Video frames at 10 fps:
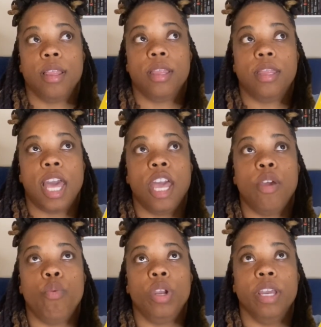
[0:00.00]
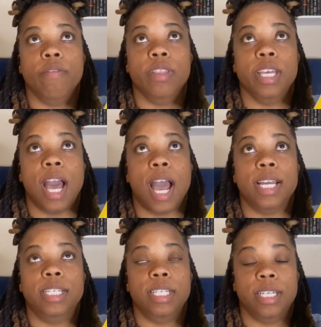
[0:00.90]
they were given the
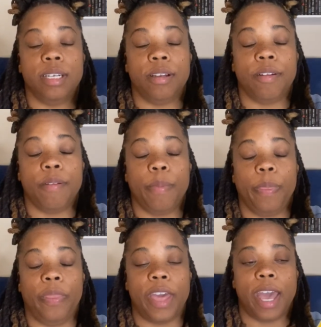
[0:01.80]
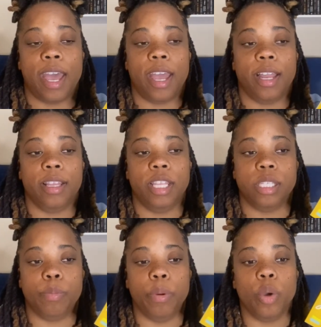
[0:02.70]
idea that
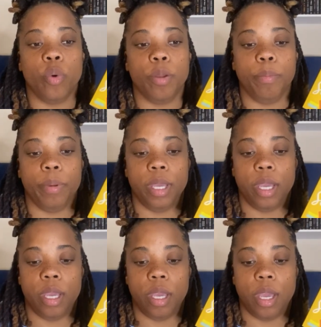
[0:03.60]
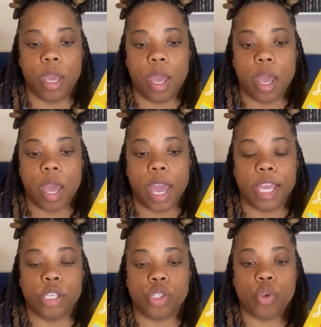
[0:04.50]
this book would be a
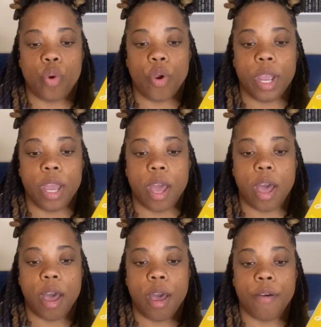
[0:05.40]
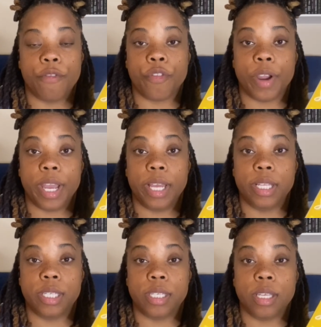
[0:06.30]
story of
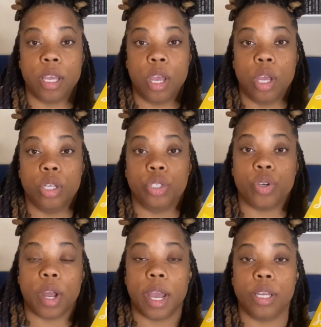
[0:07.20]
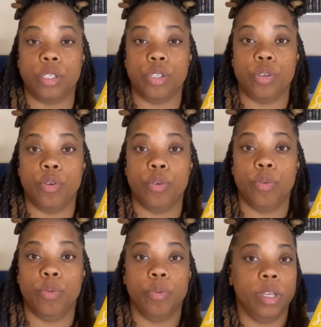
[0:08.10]
friends trying
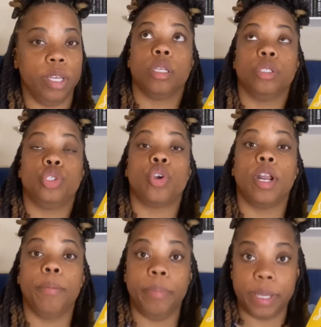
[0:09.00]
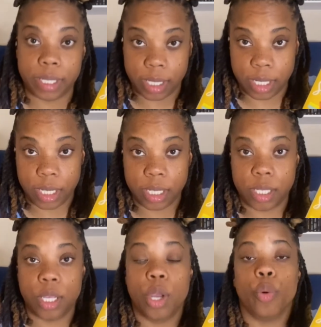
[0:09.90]
to start a
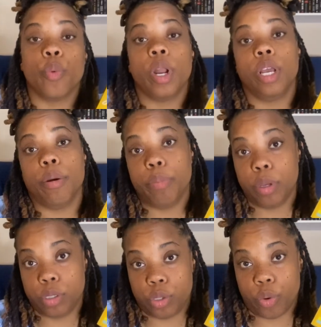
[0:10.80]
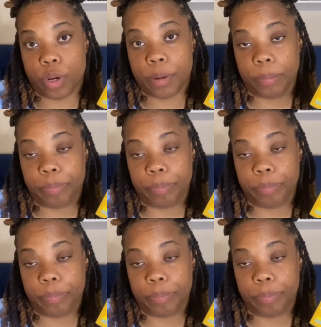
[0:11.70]
business, running a bookstore,